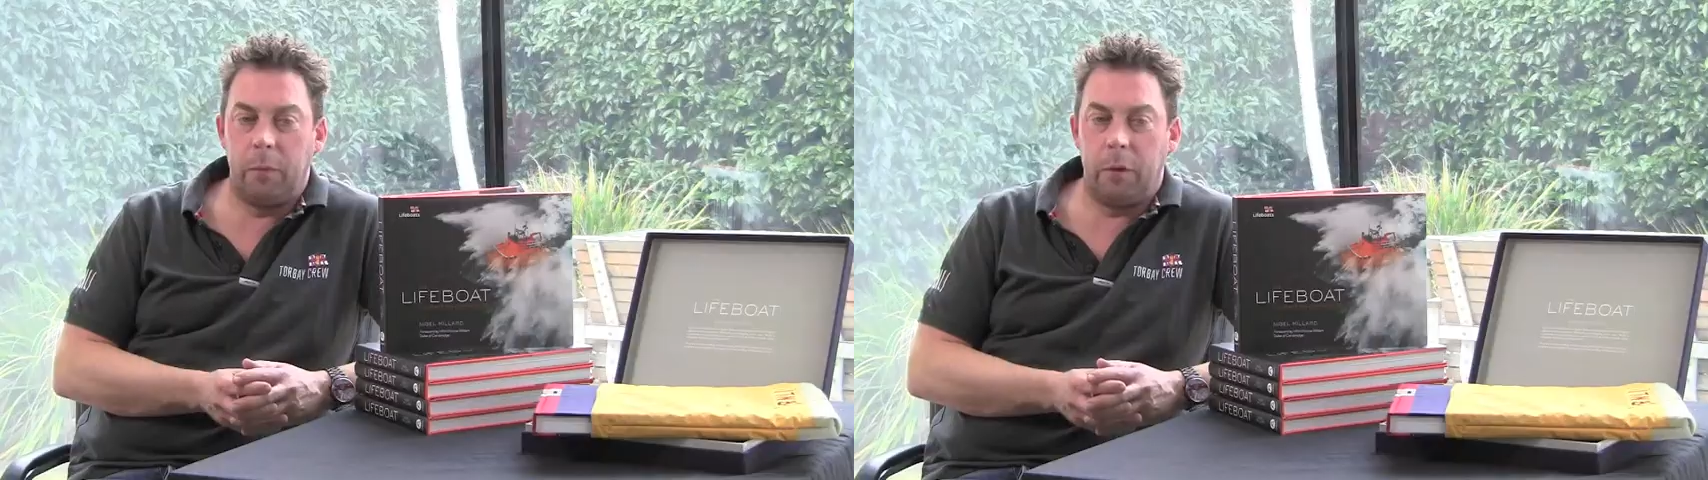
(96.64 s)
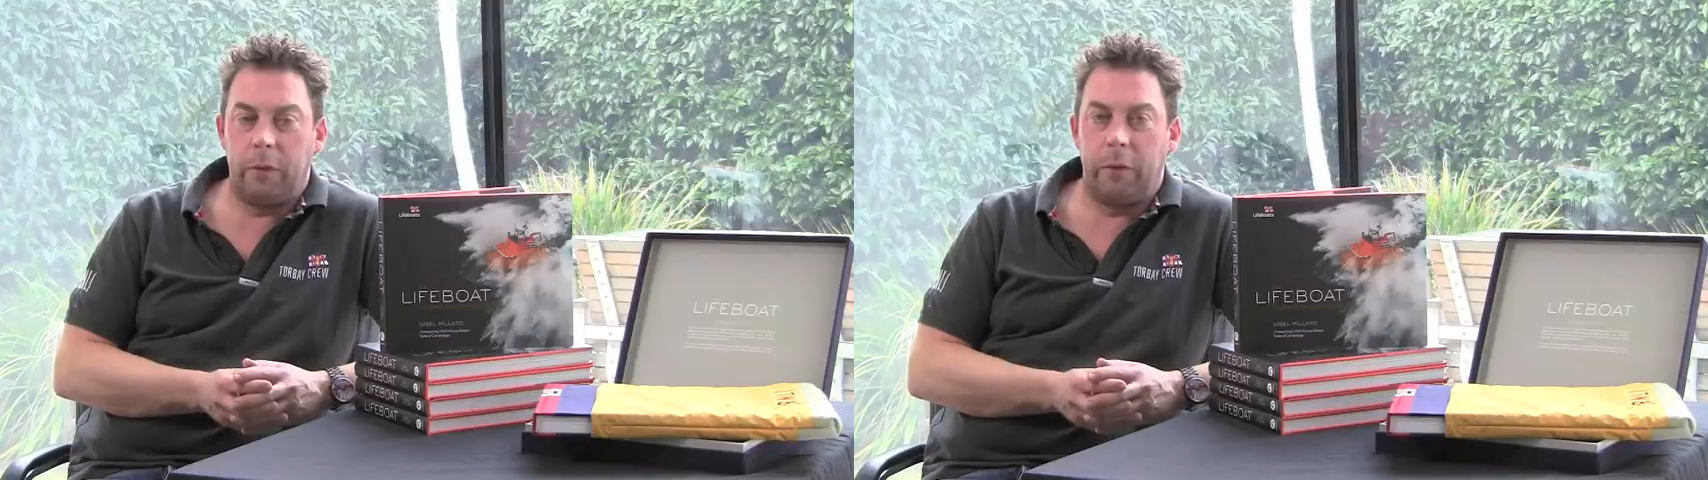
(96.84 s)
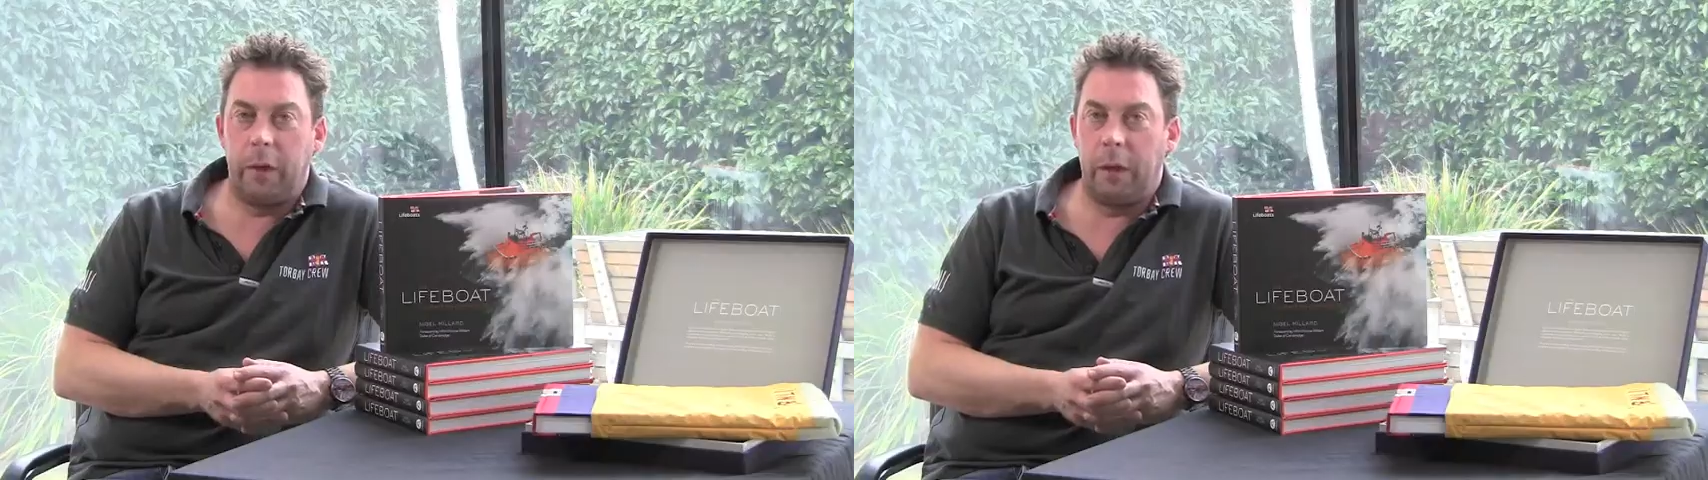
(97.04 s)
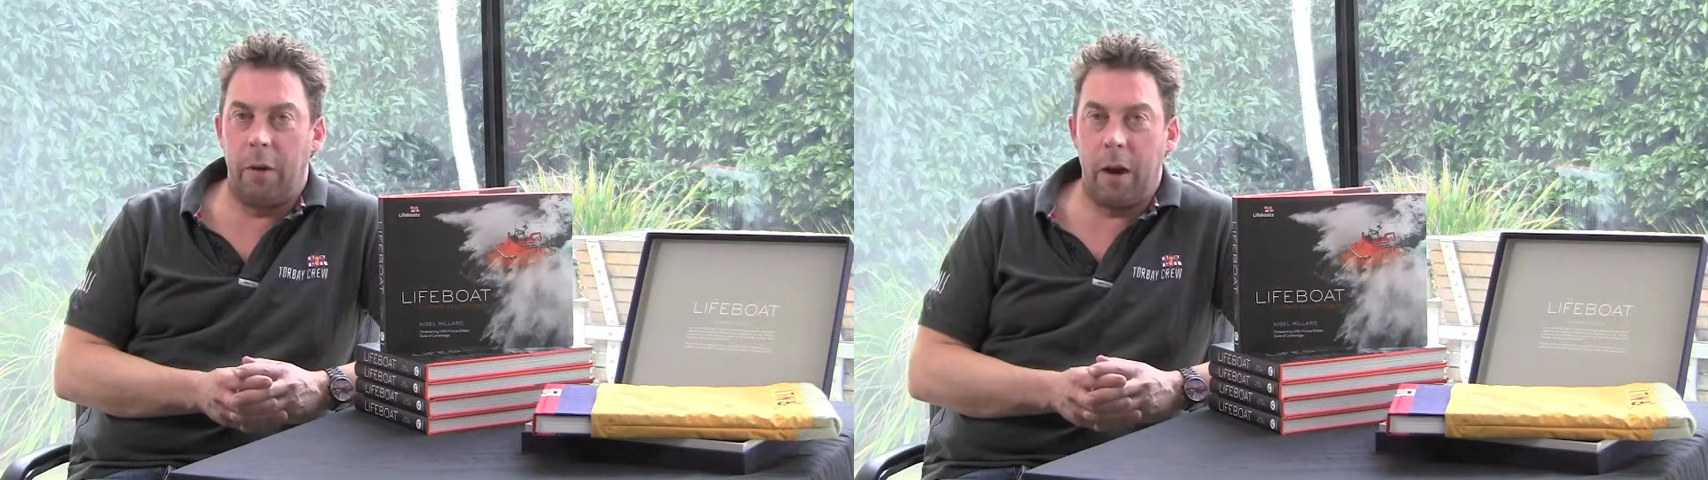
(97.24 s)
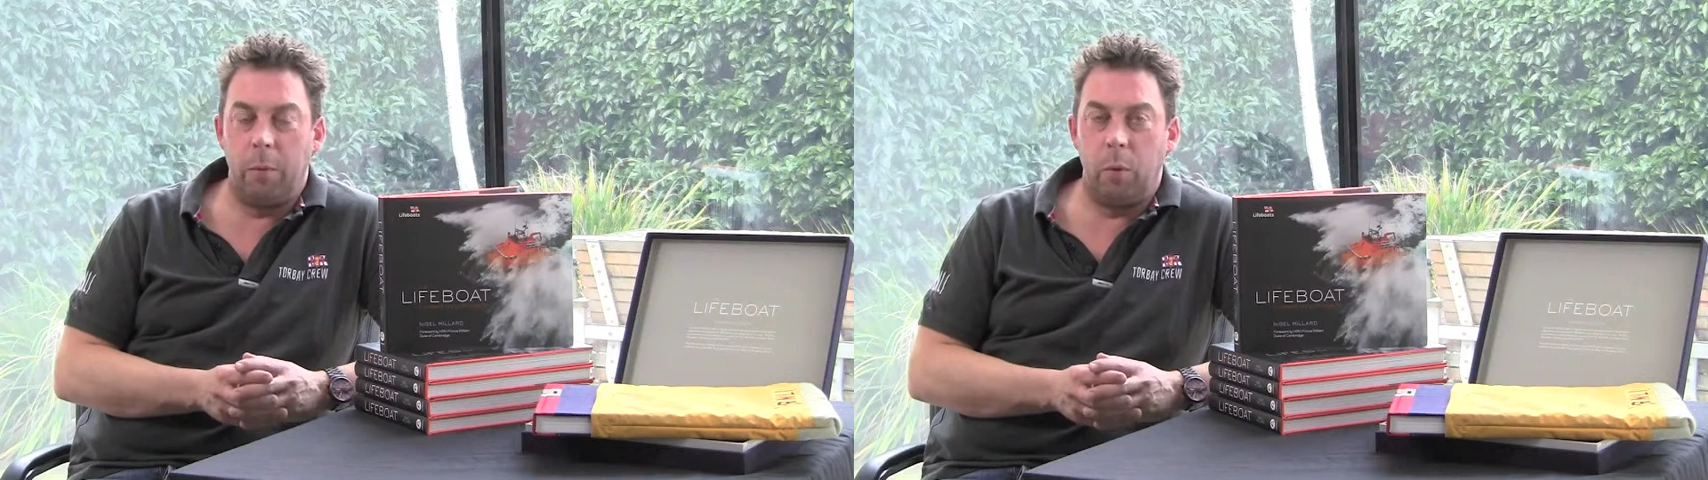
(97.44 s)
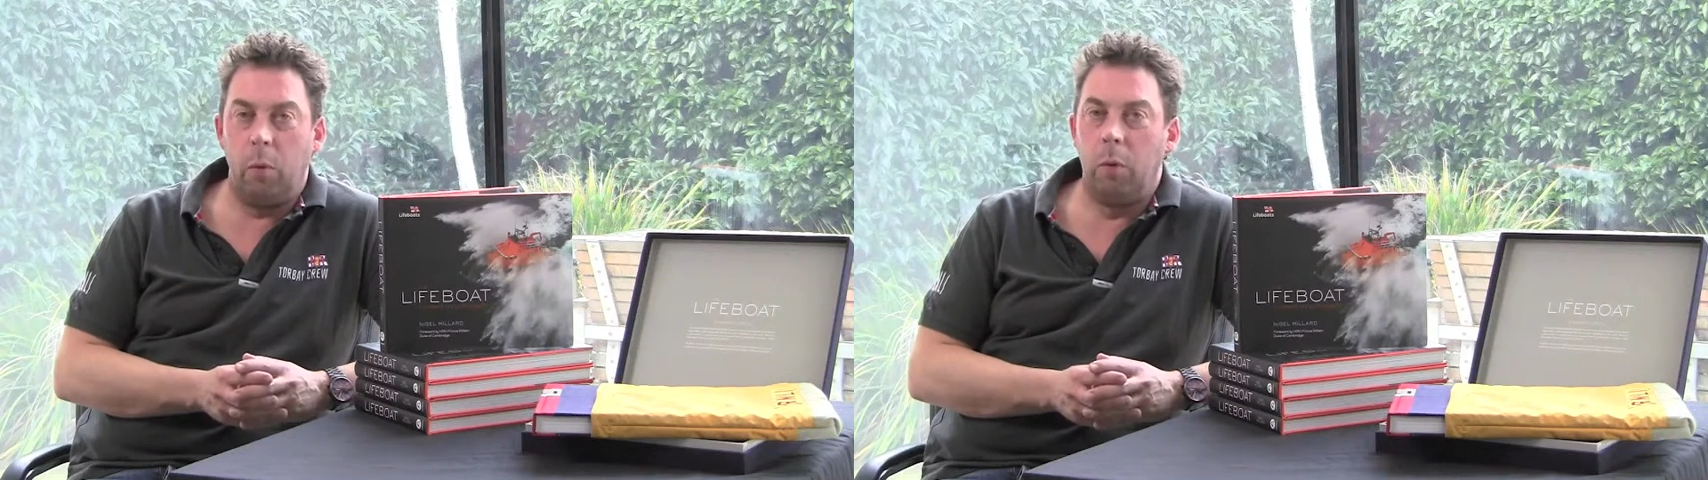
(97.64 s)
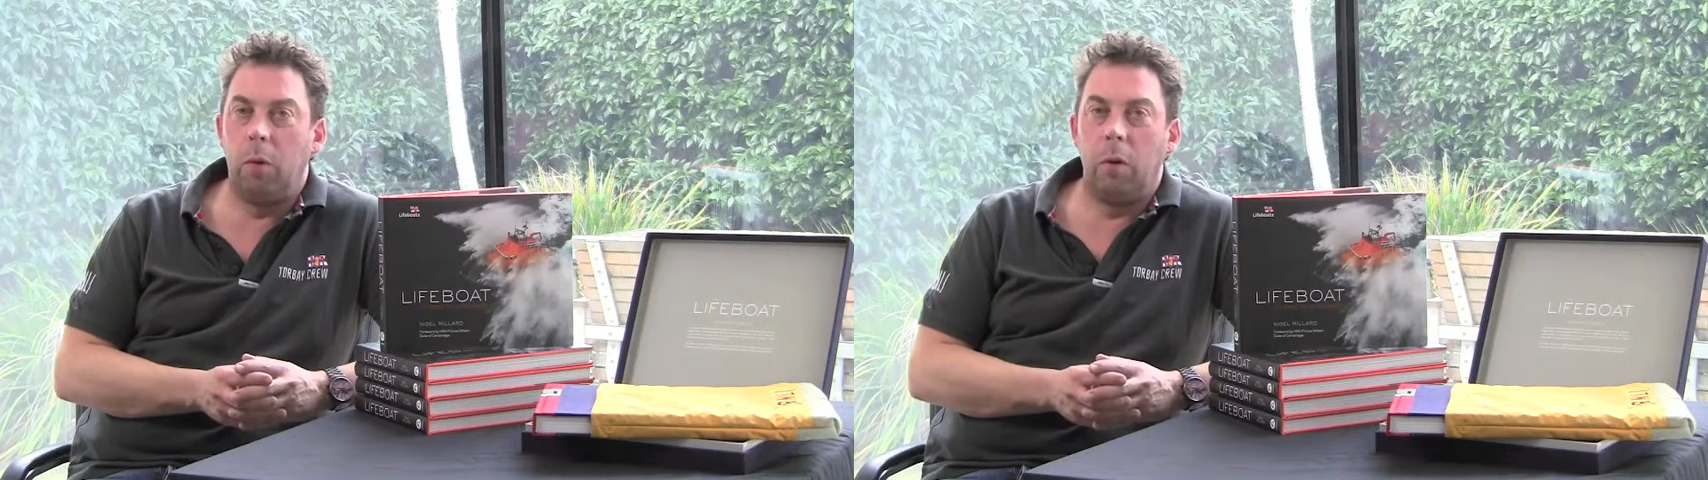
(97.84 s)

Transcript: Just an incredible